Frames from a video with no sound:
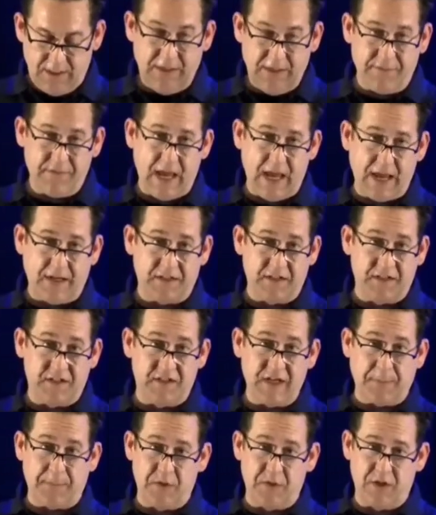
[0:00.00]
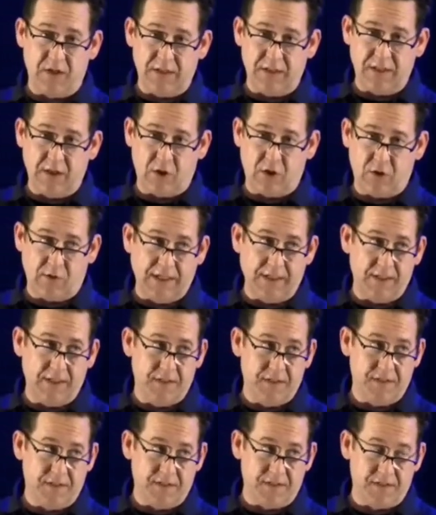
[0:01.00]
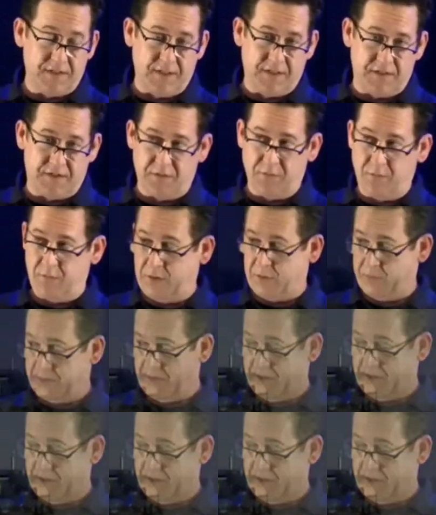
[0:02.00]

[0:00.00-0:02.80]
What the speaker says: even at exceptionally great distance, which